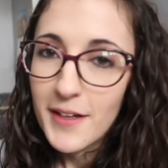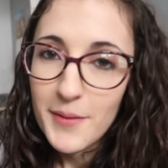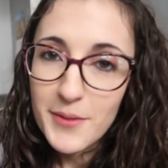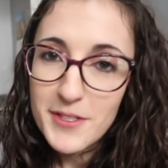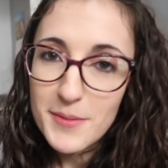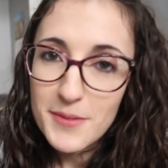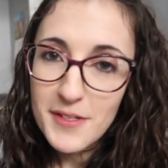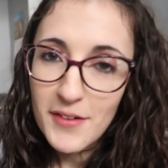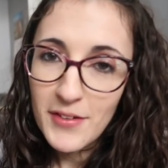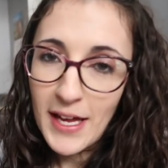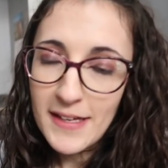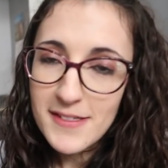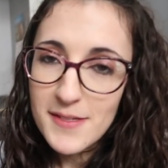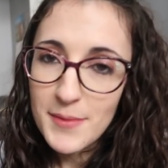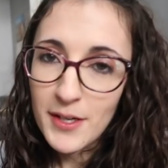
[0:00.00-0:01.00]
we were supposed to have
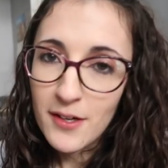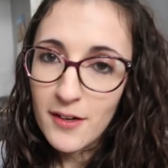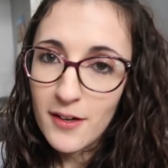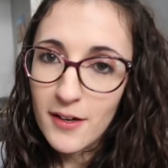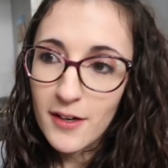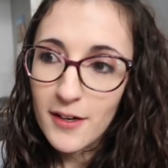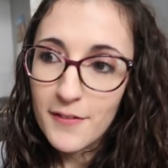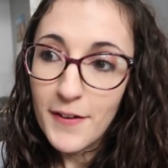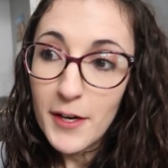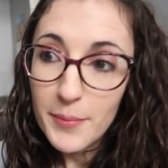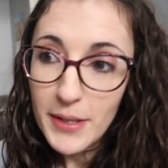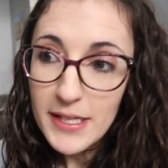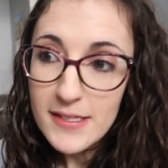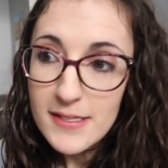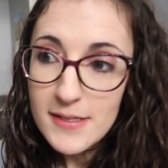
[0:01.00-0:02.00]
an estimate on our
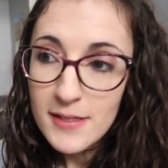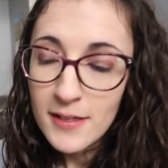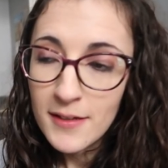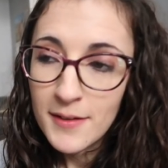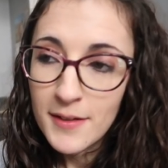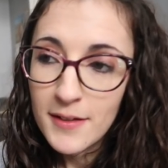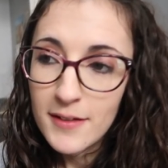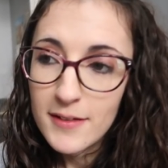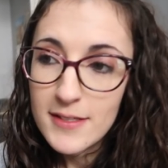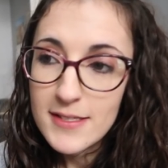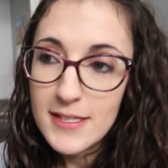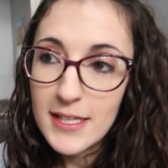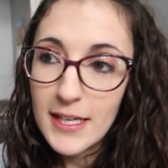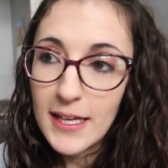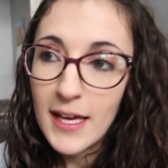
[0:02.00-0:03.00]
fireplace to
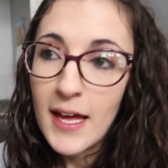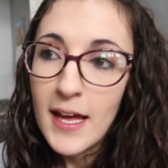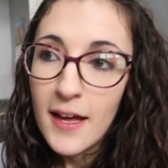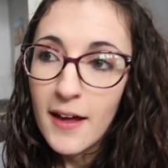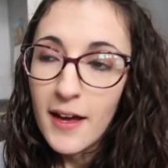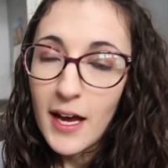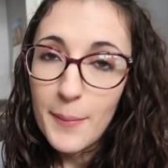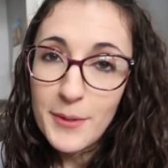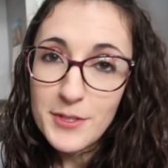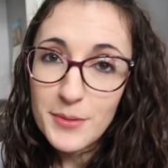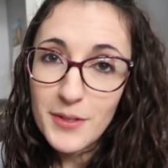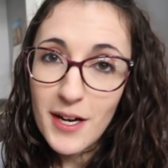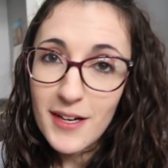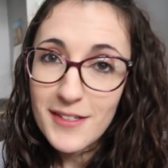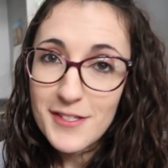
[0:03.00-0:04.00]
see how much
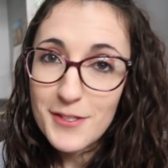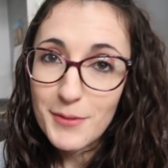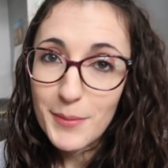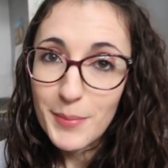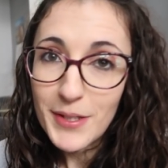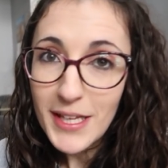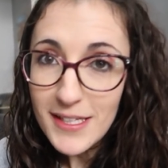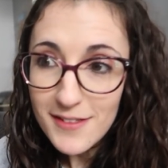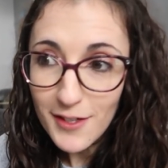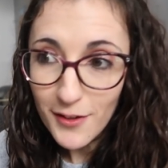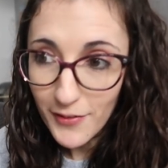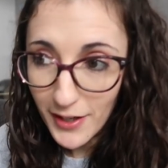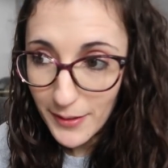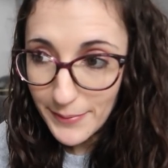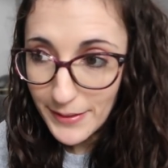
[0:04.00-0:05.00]
it would cost to replace
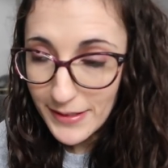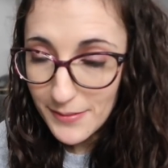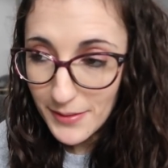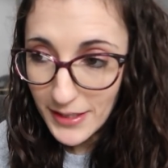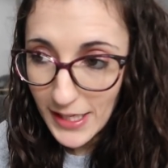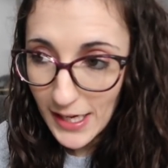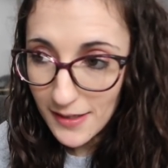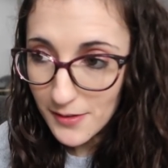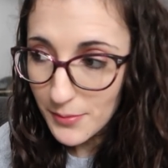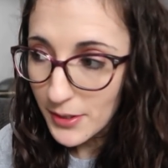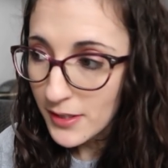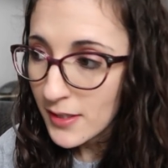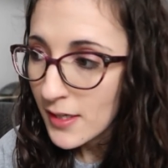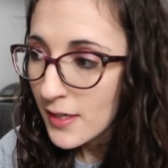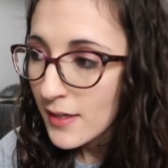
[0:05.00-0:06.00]
our fireplace with a gas
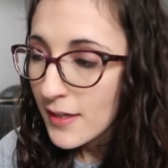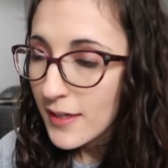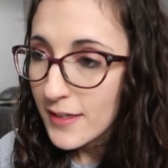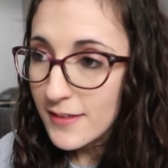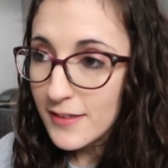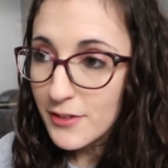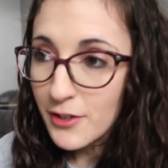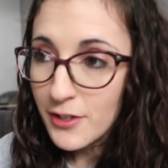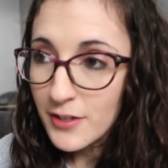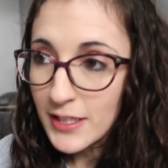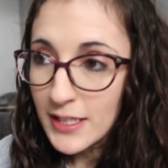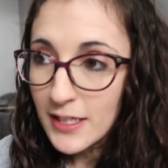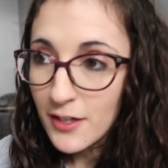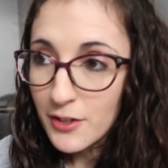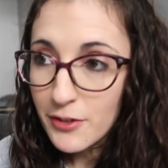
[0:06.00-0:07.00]
one, because it's
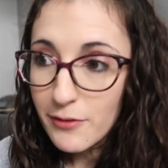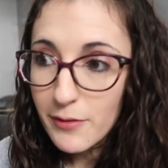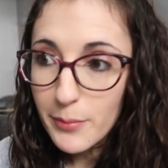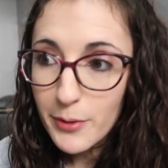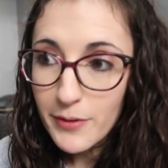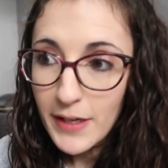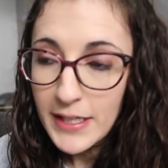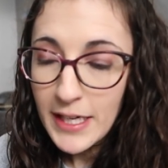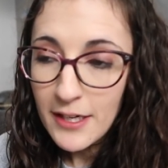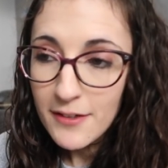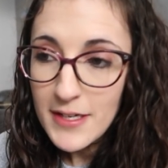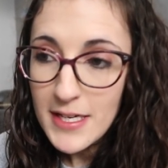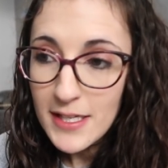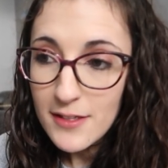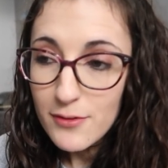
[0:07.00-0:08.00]
currently unusable right
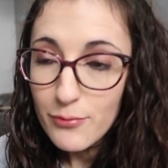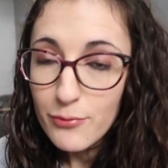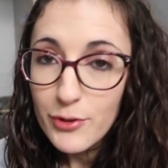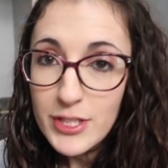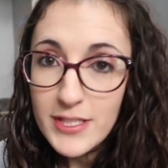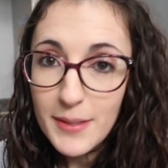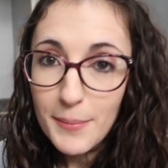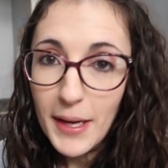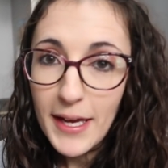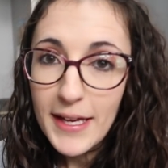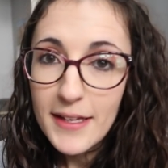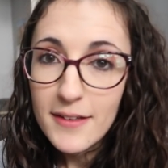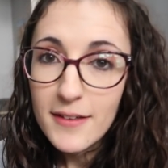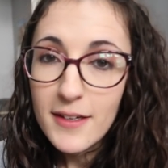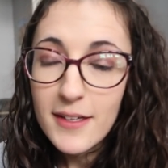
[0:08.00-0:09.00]
now and it's freezing by
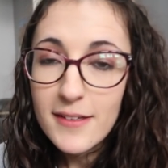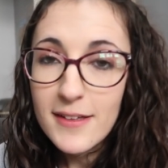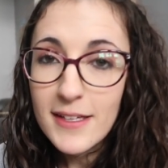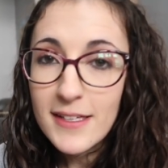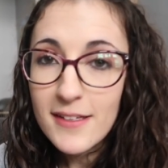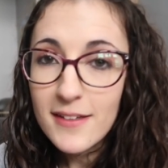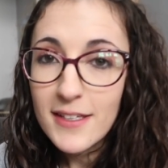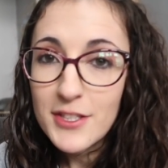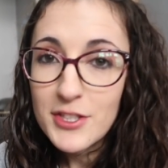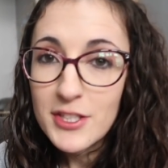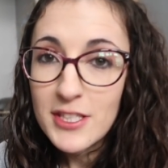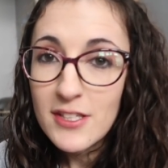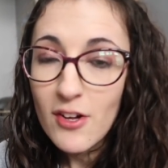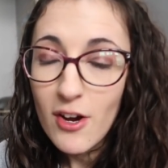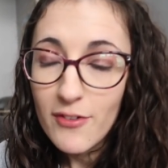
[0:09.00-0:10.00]
it because the
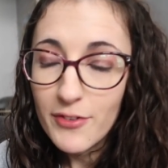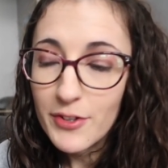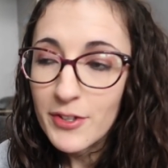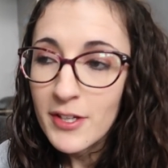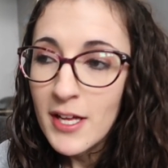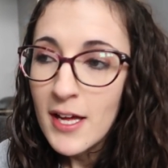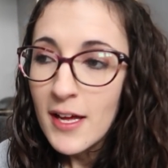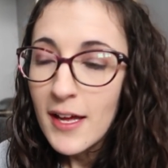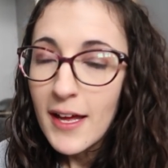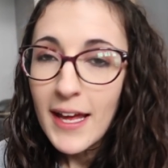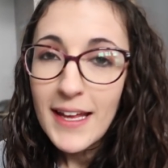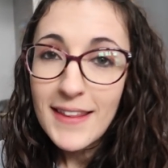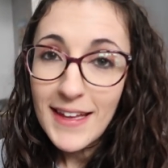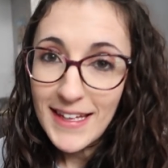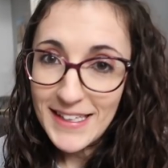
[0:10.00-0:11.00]
insulation is awful.
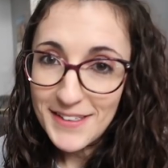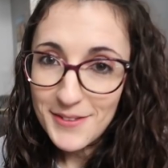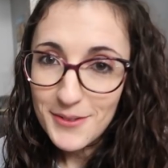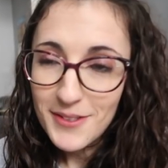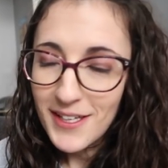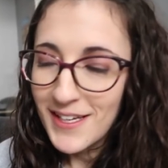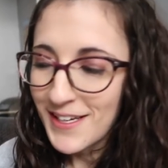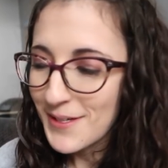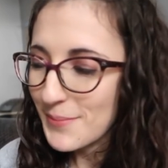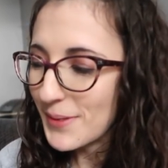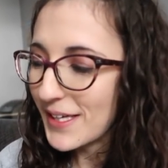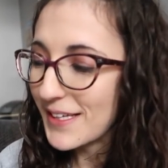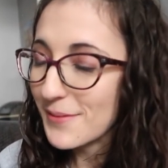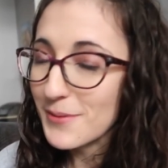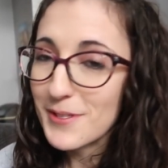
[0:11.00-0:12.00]
And they canceled
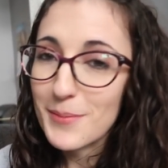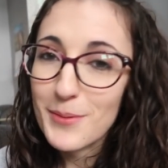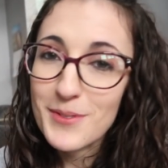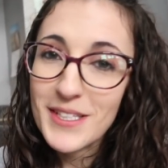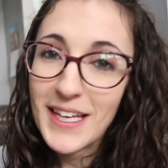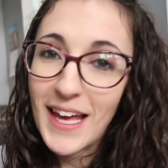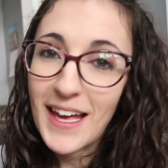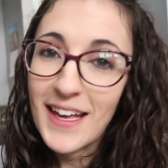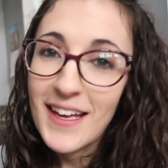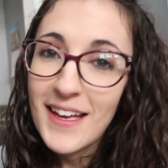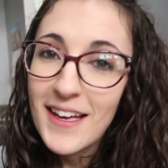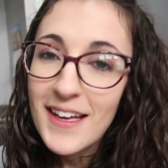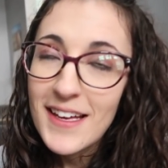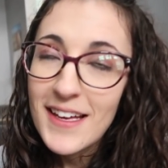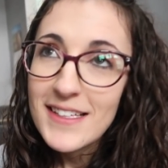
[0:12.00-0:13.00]
because we're supposed to get
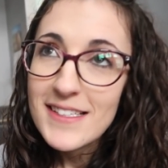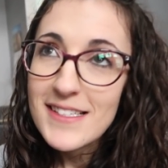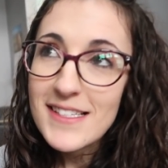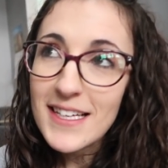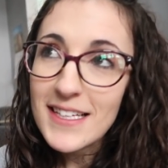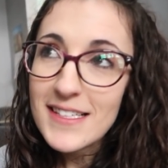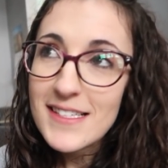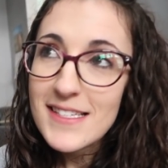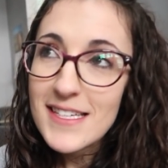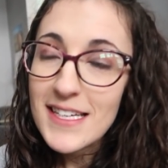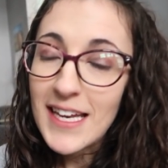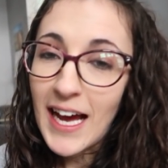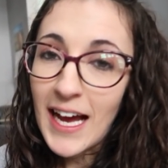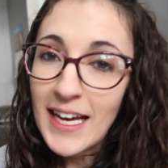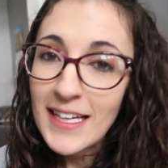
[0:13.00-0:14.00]
6
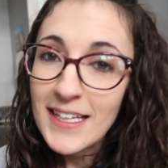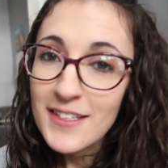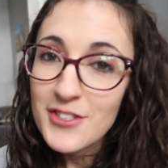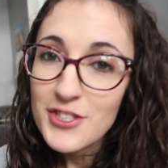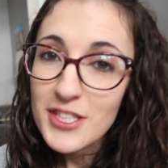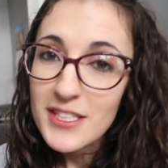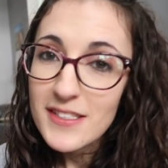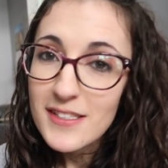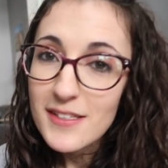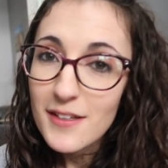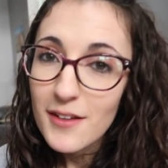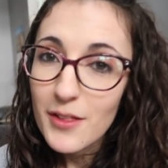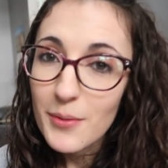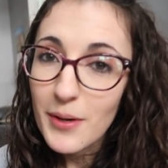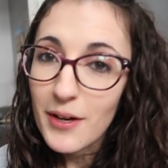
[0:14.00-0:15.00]
to 9
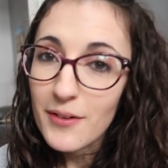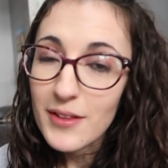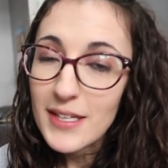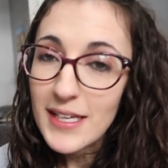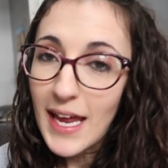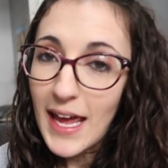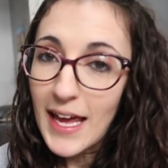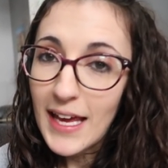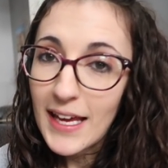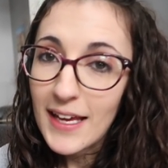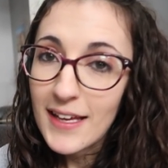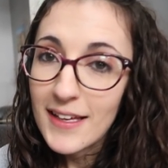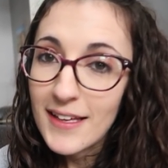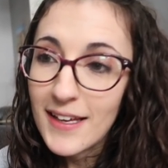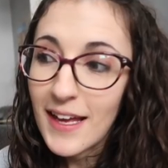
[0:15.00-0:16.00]
inches throughout the
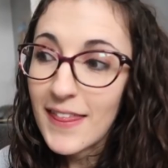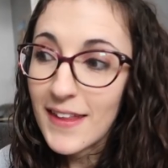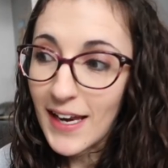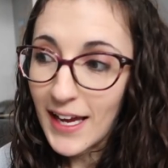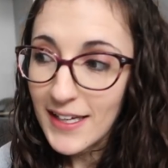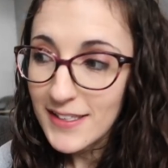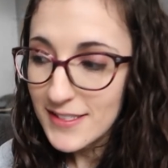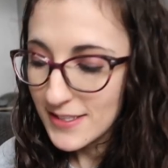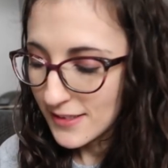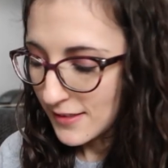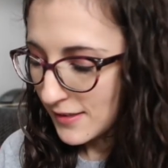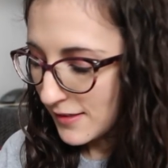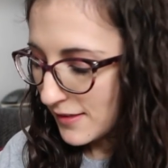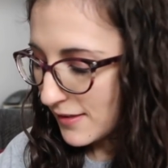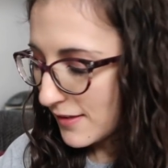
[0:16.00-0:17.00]
day and the night.
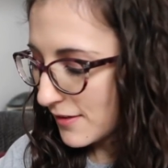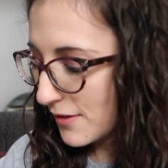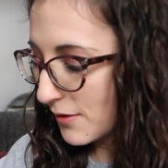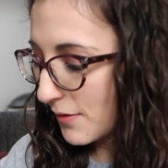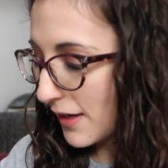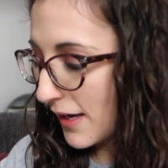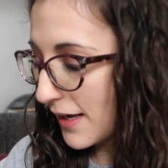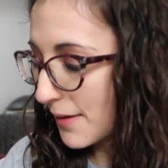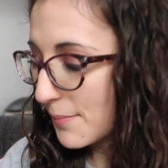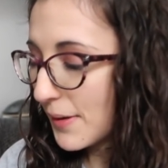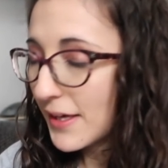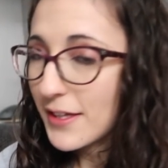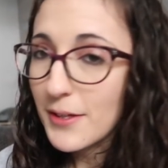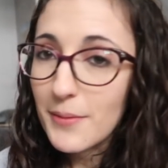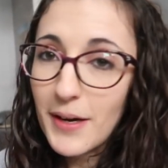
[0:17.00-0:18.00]
So I
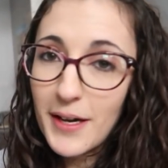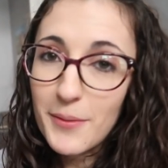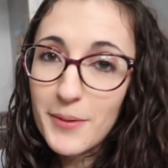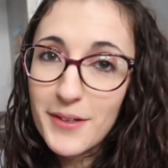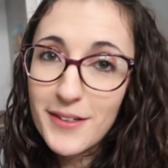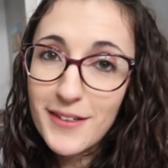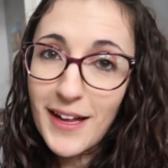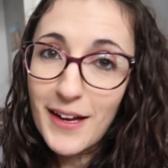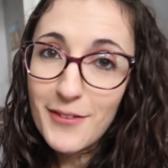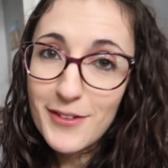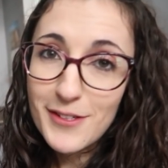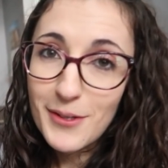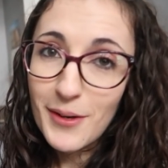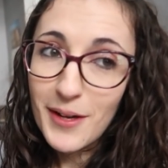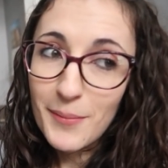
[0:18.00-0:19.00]
bet you I will have a
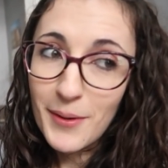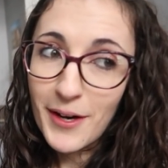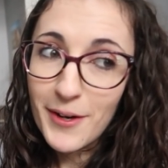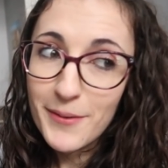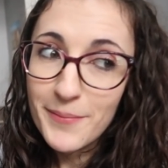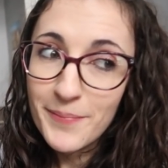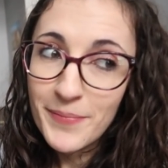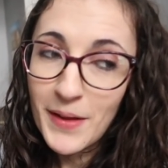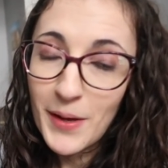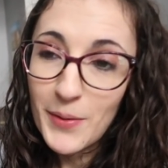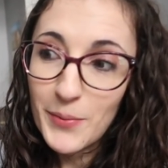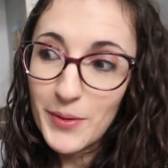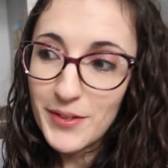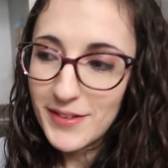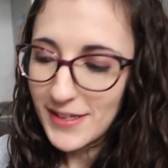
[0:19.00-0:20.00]
snow day tomorrow.
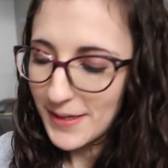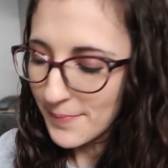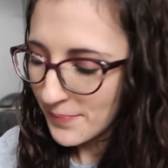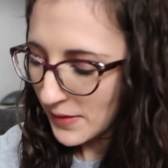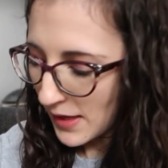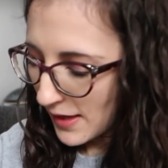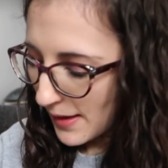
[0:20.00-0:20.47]
We'll see.